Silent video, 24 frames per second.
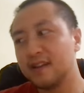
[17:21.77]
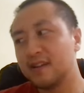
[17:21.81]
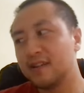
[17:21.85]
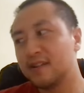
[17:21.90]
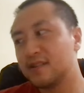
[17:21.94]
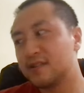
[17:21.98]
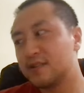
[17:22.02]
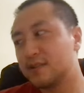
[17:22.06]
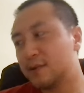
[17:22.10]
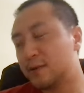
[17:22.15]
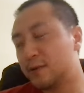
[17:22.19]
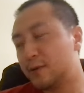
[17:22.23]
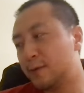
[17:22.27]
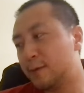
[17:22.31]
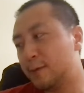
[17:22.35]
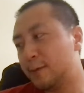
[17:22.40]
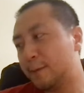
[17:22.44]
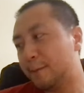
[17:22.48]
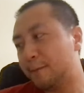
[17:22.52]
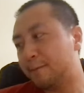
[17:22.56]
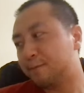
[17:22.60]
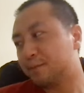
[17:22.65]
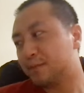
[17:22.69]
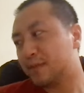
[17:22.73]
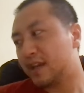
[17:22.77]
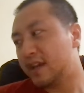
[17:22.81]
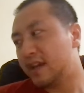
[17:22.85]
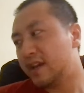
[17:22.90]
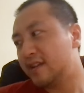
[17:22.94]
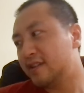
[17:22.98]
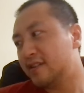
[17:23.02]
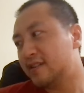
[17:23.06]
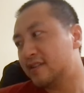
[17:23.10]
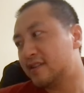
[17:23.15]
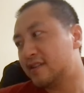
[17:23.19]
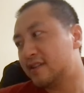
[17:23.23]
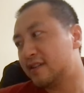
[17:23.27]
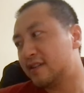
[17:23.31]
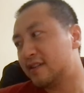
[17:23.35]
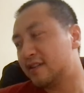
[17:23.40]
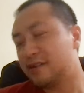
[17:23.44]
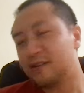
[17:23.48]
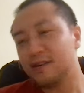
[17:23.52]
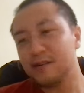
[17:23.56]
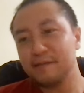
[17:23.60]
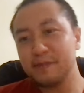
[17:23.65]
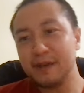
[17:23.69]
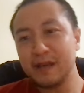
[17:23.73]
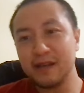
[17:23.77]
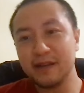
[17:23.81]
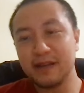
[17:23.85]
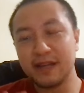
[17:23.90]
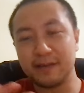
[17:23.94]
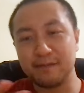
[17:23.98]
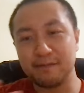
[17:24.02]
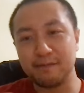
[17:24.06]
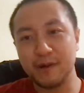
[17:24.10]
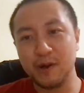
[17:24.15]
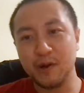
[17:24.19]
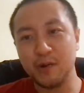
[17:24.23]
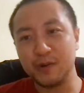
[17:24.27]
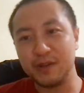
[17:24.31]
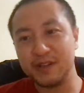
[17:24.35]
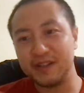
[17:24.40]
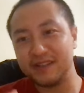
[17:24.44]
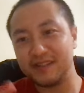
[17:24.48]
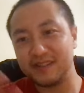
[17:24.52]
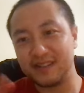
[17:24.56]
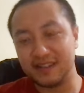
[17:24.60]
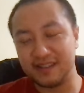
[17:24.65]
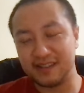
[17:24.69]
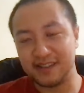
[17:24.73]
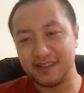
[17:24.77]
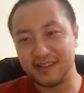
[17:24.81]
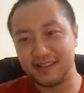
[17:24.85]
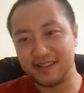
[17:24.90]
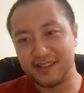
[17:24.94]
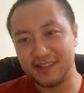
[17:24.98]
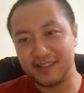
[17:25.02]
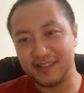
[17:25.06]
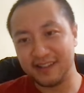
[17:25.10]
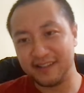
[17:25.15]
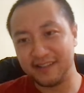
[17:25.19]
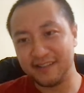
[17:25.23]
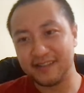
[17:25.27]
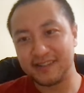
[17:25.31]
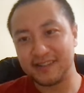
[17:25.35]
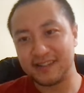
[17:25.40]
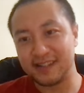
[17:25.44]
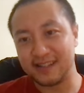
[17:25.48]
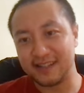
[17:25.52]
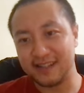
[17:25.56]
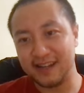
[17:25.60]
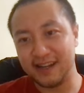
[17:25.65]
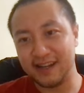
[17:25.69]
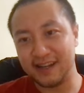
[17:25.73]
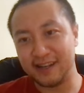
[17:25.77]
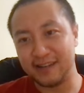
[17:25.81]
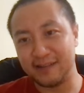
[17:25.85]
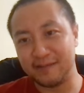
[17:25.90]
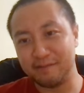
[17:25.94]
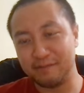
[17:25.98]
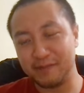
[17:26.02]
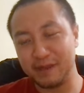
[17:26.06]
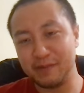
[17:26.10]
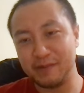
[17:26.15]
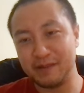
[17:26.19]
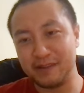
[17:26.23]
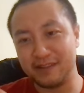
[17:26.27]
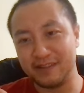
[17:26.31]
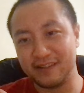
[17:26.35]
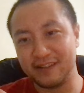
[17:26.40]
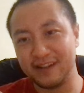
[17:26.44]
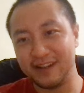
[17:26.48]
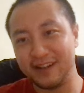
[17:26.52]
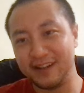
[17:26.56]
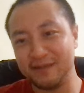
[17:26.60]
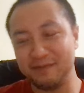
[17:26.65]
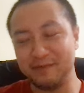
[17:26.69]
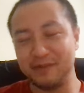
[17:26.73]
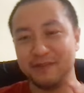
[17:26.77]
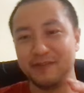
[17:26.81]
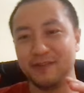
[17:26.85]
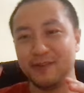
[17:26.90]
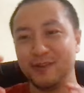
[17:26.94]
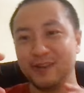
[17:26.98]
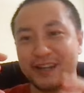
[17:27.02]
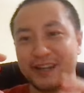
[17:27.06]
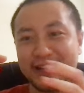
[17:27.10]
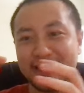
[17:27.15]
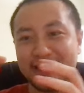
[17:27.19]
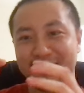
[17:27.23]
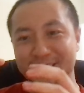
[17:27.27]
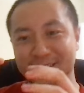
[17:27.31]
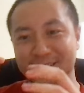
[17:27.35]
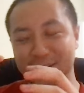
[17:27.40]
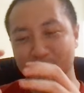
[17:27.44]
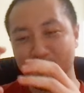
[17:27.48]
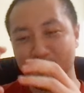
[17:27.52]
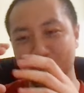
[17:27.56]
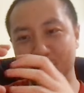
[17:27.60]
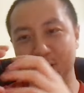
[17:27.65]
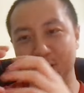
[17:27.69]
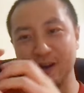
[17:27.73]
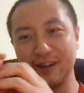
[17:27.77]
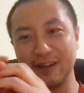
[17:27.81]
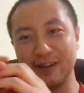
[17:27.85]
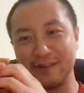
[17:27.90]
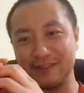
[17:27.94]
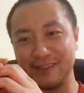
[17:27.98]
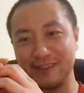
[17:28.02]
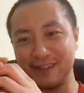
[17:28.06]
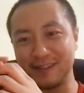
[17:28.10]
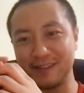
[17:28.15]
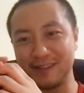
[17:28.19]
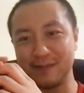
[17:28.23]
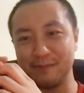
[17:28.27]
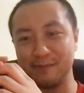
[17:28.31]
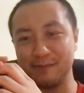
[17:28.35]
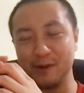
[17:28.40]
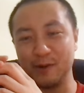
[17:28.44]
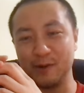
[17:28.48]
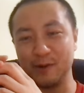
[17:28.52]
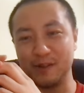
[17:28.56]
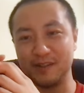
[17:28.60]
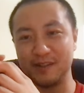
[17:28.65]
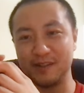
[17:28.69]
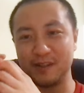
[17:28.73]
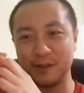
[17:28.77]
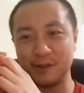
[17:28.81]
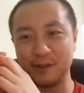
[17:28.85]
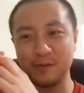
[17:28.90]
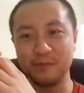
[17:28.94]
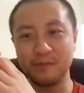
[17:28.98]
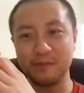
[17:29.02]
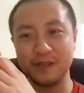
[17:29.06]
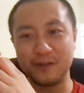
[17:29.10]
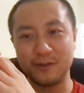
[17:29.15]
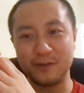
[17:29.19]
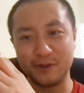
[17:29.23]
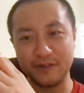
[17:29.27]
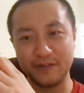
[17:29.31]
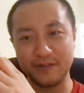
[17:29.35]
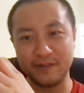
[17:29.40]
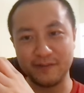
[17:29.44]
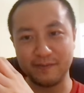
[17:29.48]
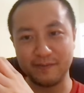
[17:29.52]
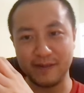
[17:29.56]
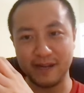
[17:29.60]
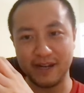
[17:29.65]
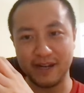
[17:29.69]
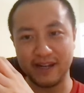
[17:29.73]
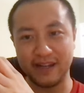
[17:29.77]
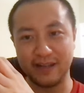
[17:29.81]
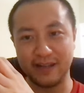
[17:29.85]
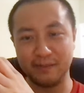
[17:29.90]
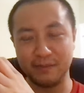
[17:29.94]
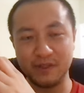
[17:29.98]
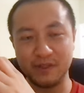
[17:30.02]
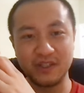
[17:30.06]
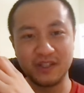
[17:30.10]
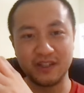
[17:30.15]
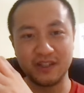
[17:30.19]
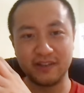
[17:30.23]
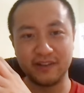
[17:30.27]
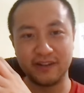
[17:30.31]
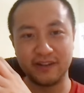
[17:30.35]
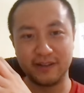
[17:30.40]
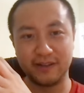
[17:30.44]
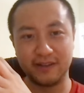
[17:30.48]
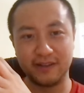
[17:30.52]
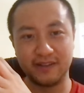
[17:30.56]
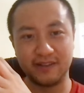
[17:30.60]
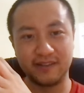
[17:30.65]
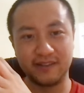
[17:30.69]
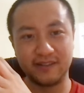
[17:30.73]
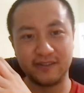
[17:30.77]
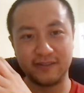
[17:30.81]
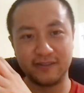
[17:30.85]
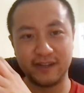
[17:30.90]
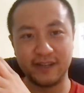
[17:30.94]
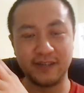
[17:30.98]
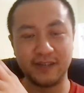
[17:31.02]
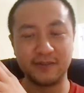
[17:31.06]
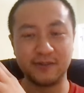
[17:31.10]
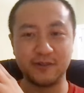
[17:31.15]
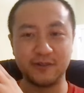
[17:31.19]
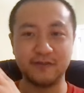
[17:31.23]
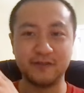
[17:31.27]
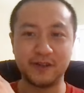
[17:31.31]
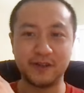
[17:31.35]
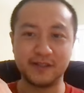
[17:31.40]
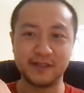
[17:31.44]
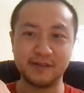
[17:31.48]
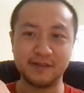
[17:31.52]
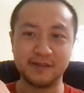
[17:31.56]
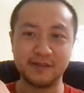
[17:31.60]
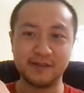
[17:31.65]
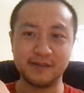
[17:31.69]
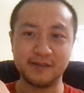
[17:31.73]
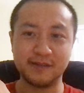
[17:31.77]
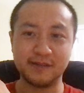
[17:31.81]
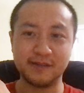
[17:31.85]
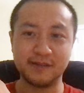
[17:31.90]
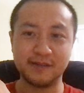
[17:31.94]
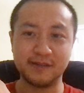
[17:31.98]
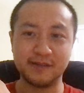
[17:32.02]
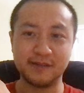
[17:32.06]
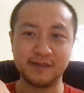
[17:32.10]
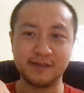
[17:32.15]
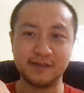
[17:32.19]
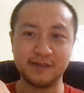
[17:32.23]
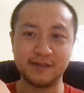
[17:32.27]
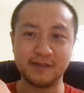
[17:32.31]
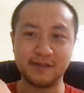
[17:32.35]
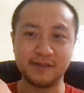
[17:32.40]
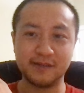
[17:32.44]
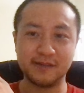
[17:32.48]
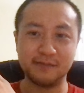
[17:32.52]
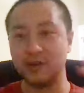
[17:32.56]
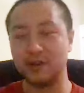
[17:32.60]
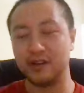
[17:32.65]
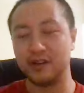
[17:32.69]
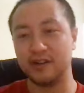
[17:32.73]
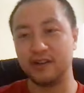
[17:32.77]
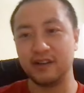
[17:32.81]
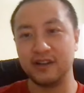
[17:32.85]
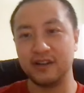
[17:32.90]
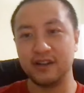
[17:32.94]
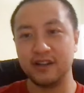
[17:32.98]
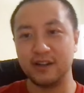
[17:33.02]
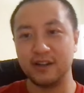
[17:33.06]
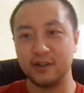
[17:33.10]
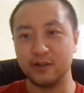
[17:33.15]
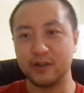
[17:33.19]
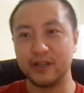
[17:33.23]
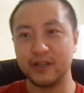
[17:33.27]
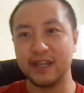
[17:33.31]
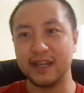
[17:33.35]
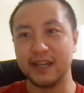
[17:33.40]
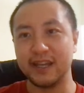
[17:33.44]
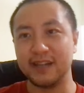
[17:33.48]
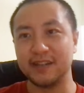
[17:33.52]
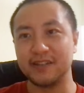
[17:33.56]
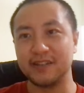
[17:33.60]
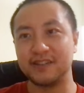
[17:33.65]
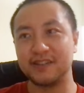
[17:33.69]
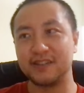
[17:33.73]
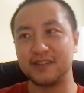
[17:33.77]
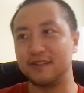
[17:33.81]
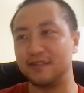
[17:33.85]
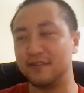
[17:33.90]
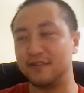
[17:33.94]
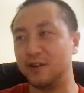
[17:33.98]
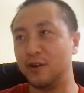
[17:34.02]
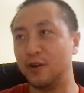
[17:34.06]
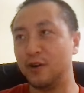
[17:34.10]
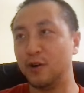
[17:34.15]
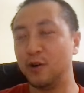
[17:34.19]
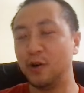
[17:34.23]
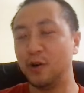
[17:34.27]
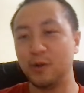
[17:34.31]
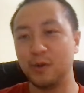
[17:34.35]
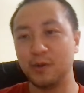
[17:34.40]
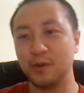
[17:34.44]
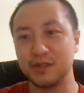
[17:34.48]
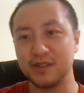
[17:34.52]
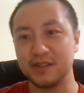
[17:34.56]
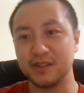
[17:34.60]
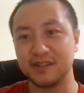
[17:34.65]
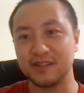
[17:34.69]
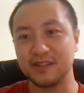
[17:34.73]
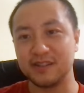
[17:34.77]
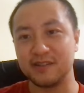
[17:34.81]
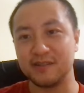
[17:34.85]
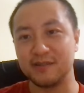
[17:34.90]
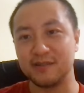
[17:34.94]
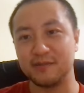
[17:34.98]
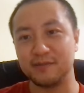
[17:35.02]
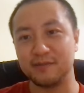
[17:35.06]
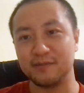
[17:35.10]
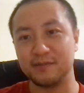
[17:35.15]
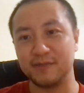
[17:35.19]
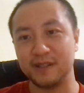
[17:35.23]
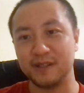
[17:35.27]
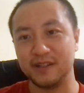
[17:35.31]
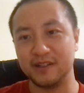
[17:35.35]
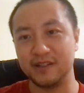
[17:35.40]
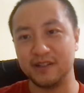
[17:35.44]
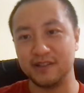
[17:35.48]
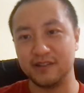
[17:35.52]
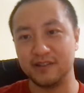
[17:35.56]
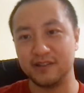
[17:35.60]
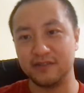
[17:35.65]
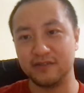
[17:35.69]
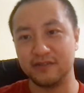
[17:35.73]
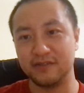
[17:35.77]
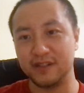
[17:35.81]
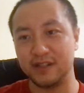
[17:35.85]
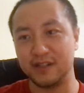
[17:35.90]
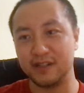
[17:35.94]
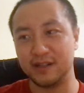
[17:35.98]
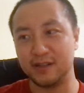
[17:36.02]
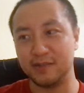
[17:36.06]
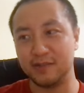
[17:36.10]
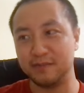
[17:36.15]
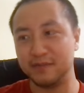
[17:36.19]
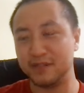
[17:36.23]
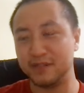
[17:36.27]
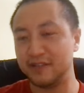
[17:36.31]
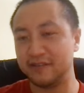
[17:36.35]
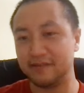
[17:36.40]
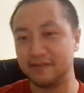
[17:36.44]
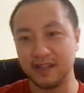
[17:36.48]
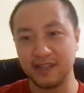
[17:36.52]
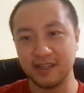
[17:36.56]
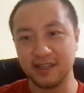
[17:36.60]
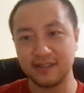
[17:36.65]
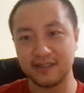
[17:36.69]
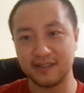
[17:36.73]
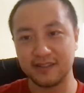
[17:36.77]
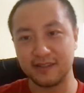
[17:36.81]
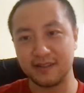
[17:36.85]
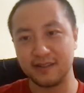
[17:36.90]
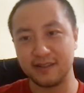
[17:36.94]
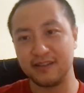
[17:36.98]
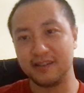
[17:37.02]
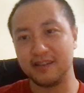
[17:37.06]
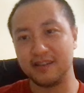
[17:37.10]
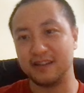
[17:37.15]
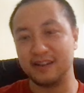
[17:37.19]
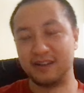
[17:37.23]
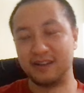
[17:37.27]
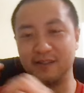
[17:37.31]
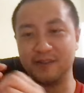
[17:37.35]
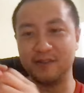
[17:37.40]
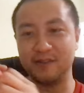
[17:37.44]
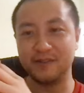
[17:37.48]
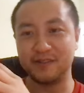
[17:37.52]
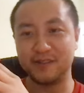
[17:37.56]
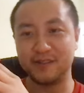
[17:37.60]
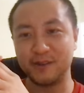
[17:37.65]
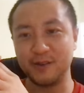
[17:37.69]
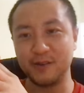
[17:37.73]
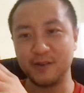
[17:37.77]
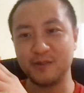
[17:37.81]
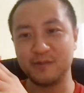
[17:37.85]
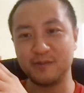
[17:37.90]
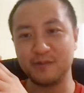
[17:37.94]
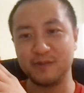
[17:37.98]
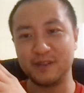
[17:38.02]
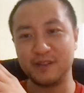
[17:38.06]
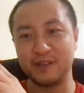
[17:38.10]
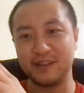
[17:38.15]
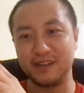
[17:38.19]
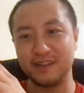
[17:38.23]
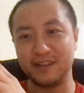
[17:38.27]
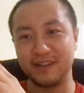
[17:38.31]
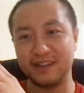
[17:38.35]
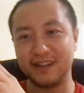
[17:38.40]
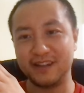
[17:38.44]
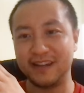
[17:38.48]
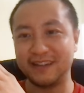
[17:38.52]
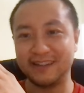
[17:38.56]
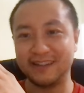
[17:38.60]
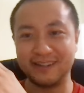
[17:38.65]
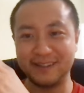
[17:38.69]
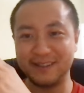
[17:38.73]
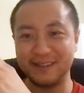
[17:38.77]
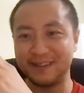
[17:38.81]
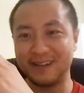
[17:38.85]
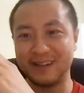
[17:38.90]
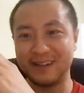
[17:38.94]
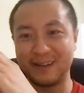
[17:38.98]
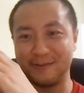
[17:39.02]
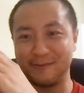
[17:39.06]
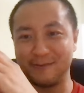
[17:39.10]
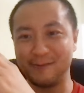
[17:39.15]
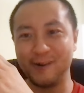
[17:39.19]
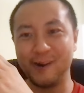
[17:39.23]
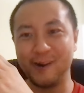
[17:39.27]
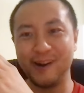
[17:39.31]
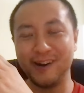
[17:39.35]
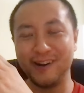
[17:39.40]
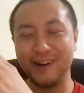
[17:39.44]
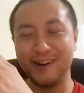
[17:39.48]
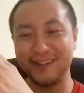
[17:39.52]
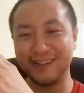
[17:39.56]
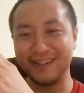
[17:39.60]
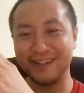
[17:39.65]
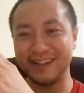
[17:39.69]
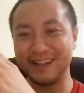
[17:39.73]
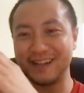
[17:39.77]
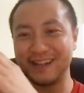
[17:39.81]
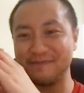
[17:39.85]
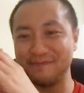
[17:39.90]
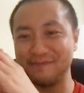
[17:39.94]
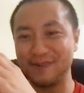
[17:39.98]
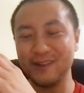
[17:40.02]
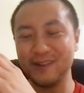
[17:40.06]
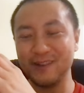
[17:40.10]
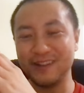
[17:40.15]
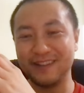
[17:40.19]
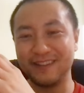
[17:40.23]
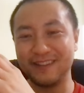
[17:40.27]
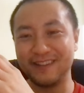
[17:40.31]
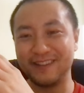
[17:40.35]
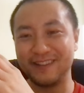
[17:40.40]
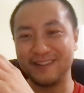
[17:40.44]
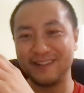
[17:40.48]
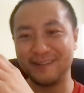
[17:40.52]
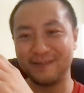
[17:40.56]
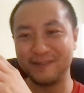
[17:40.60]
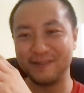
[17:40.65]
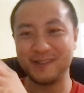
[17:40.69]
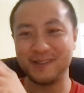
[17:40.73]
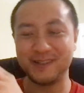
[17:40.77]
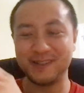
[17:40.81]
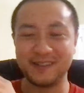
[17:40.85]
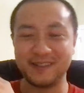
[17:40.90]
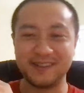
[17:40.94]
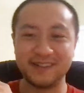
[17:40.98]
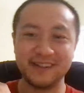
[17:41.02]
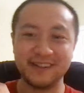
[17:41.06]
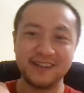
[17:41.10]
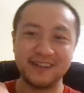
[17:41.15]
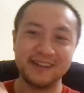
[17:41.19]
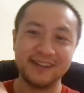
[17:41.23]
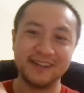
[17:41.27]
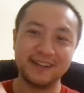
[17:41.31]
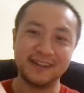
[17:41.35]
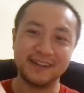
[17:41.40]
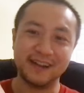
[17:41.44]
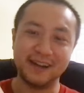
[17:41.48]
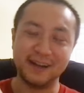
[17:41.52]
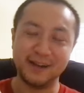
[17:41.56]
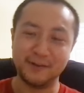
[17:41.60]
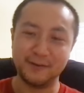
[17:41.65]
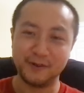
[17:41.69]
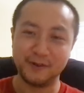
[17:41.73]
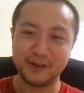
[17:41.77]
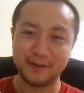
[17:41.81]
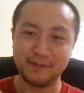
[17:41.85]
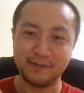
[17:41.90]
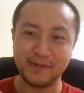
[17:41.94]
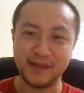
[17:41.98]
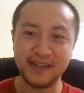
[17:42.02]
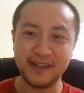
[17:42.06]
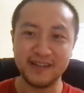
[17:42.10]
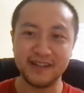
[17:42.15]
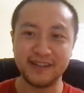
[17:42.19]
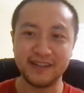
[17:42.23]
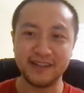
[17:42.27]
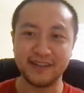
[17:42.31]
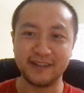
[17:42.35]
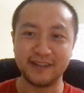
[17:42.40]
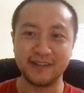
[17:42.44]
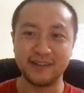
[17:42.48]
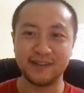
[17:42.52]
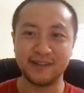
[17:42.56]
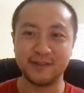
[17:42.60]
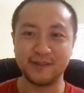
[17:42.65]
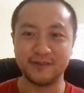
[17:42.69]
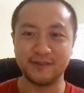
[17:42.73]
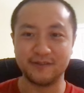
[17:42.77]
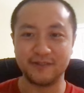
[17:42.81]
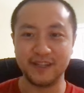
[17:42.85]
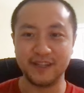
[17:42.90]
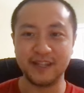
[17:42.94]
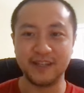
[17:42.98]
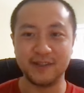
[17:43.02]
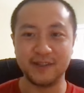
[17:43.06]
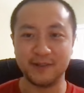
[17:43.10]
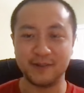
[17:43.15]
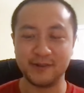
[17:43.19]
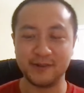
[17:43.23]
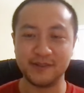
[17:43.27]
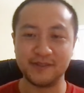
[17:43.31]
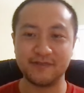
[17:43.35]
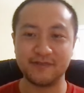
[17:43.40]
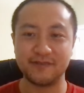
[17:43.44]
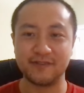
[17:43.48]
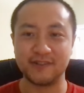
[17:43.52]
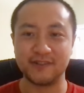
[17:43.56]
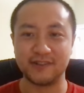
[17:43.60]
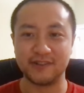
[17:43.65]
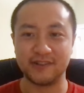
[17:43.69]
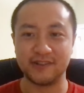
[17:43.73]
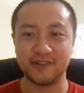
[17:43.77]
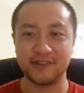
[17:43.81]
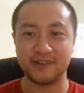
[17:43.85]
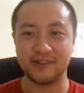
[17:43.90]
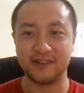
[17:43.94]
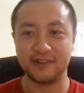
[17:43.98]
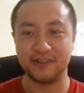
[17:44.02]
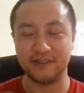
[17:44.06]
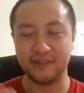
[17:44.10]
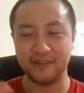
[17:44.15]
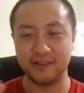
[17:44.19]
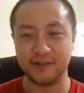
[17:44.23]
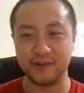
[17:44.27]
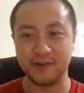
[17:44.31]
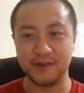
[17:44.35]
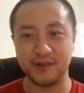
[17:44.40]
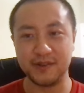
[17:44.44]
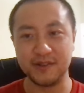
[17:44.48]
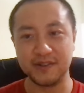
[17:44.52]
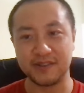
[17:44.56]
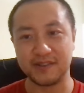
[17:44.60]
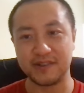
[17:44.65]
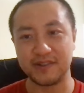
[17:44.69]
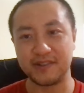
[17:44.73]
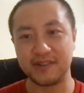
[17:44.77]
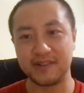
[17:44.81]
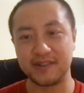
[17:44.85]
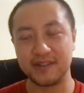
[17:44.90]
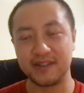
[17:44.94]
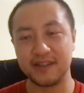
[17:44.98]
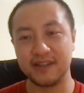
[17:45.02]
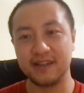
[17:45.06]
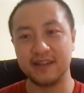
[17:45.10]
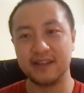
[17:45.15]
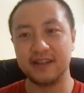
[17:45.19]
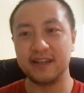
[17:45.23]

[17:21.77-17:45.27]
So, and there are many components in this design. Maybe if you look at one of these components, it could be driven by machine learning, right? So, for example, if you're looking at the whole system of Netflix, there is going to be at least like one component there, which is recommending good videos for their users.